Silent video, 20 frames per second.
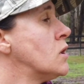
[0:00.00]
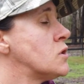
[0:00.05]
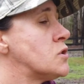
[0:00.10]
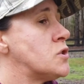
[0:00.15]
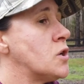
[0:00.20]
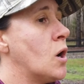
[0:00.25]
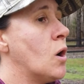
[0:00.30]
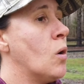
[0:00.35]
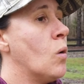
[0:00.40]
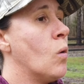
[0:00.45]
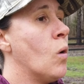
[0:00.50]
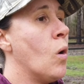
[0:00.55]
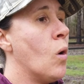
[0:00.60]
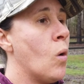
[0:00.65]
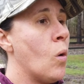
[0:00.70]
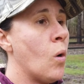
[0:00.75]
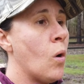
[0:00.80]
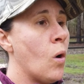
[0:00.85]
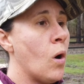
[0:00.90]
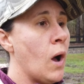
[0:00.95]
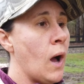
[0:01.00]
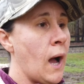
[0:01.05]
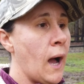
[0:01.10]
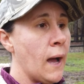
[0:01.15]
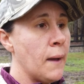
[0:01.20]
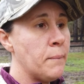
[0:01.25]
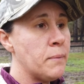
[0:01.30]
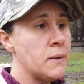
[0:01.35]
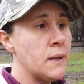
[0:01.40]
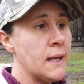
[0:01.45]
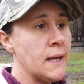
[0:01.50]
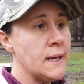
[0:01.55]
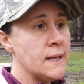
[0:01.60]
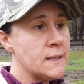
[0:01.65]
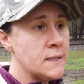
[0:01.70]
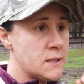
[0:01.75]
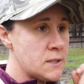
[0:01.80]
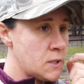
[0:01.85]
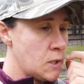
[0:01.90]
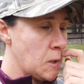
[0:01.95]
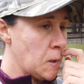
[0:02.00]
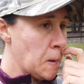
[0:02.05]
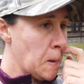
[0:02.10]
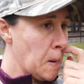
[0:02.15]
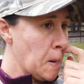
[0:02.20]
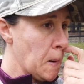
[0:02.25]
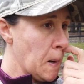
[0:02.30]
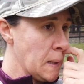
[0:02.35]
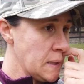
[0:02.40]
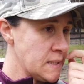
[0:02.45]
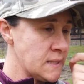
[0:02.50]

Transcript: So I plan to